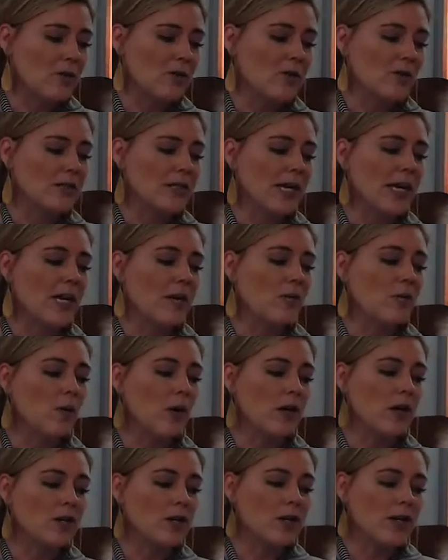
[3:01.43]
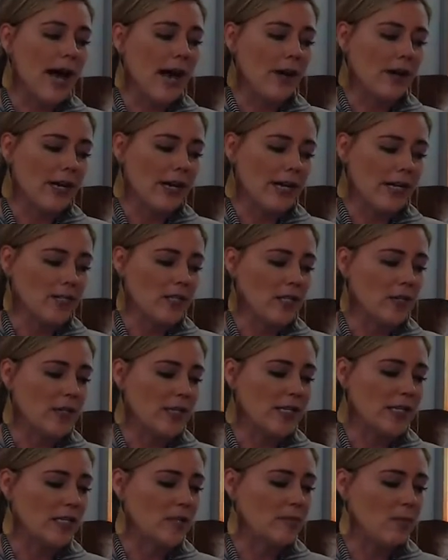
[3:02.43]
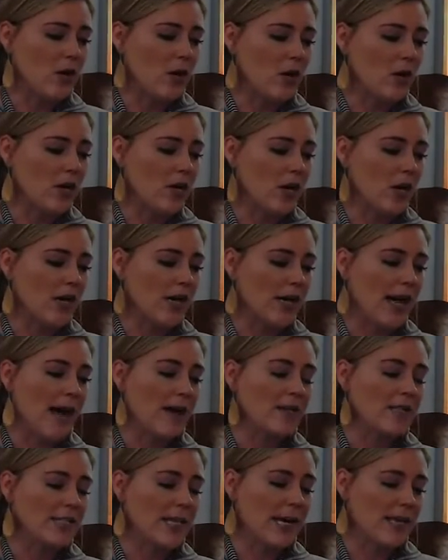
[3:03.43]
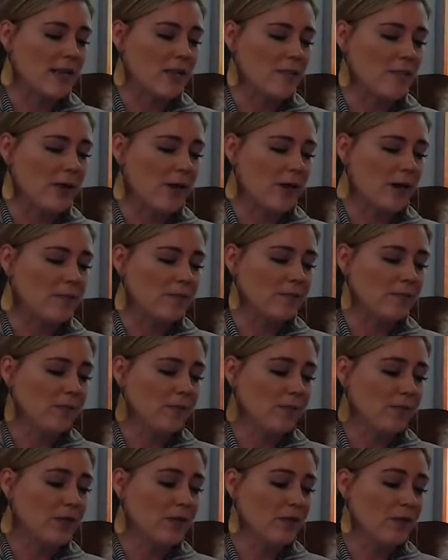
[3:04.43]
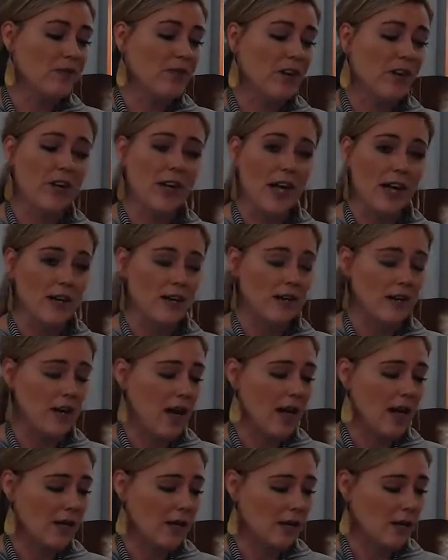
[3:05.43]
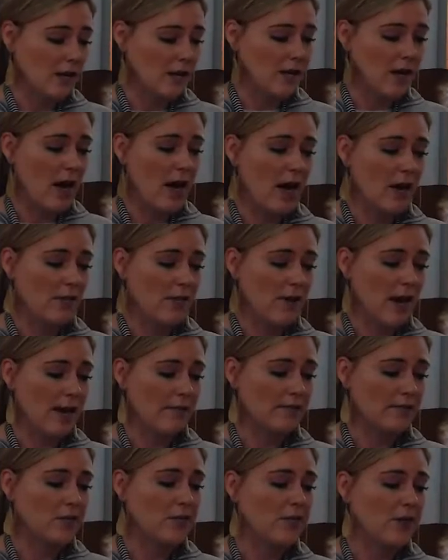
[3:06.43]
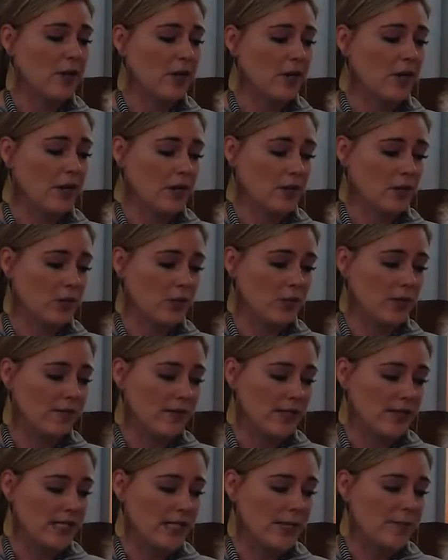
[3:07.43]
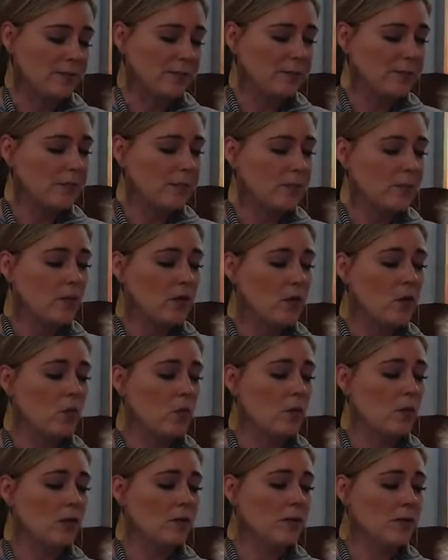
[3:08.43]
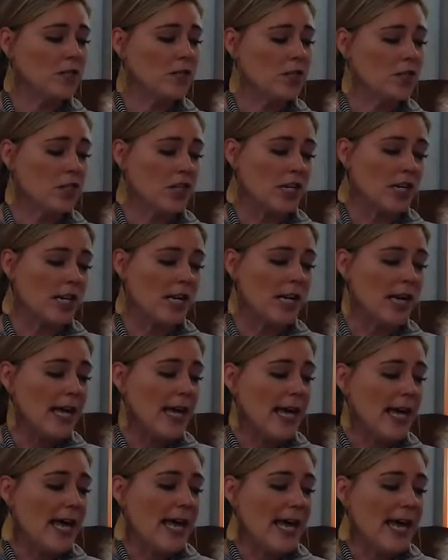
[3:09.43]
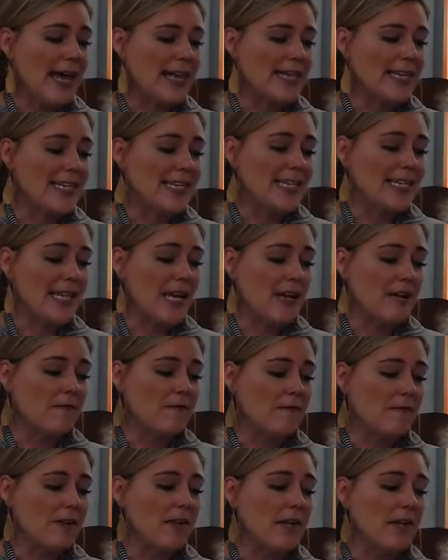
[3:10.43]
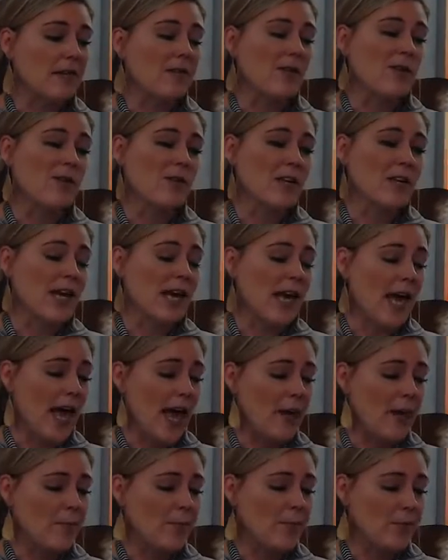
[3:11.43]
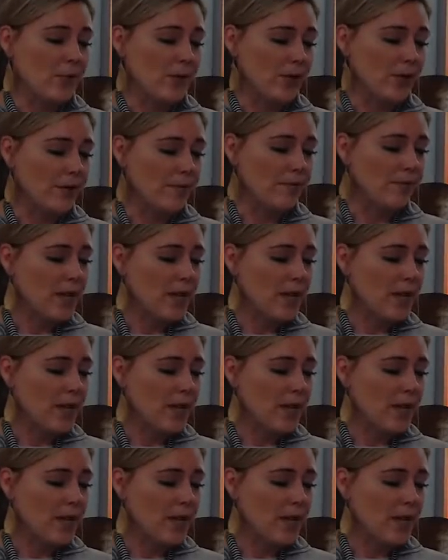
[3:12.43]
old, he wandered out into his small yard outside the barn. Fern had not arrived for her usual visit. Wilbur stood in the sun, feeling lonely and bored.